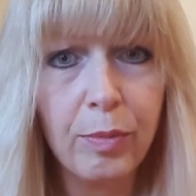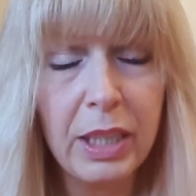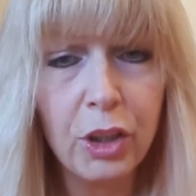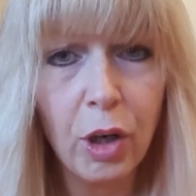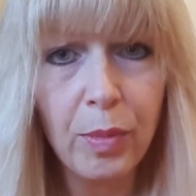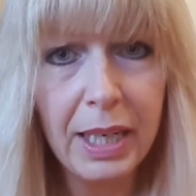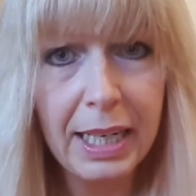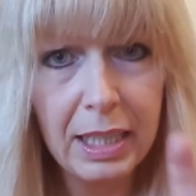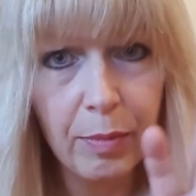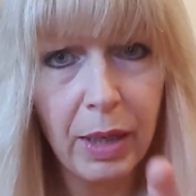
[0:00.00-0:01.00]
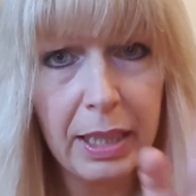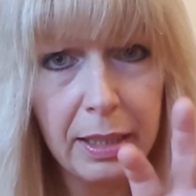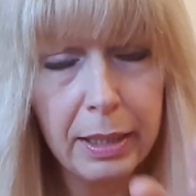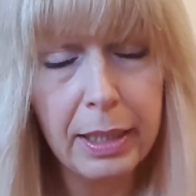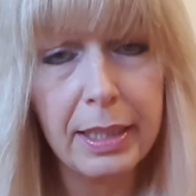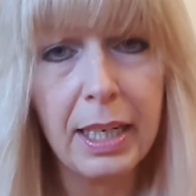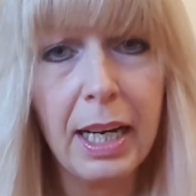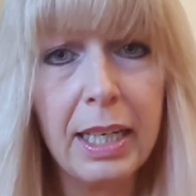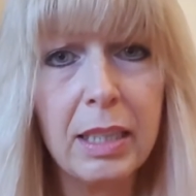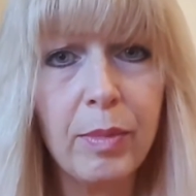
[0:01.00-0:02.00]
be dominated by the
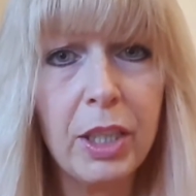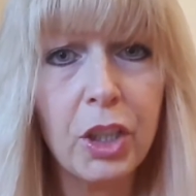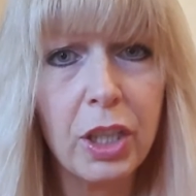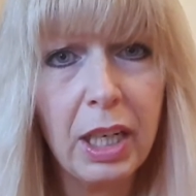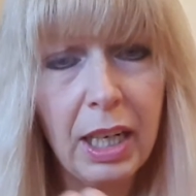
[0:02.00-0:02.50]
desired image,